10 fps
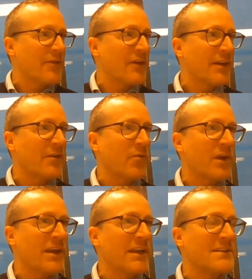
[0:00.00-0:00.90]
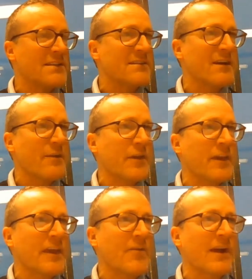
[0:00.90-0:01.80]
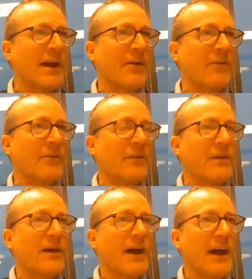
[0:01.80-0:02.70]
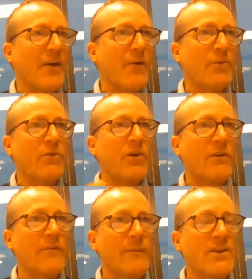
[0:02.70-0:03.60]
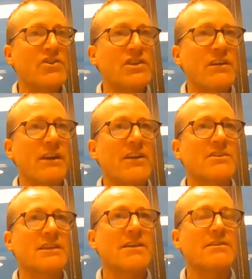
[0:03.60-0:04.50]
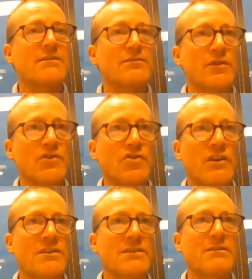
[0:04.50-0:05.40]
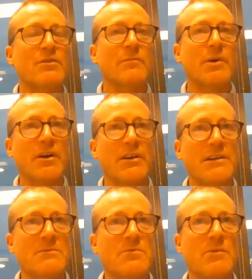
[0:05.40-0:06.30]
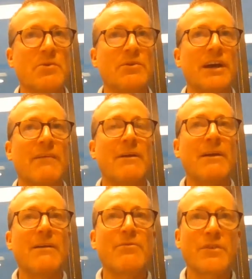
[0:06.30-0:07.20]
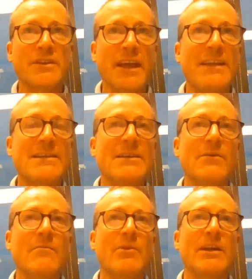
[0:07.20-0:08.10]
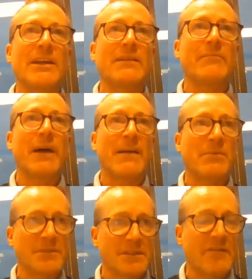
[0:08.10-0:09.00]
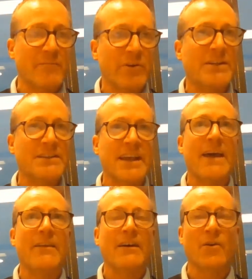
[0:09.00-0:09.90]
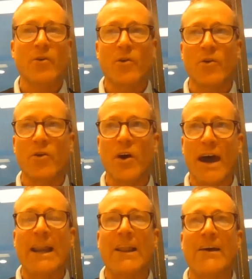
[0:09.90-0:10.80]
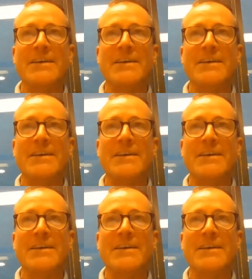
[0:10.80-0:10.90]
But I think we need to start thinking around how through our information sharing legislation, through the trust, through the partnerships we're building up, through the data that we're able to sort of bring together or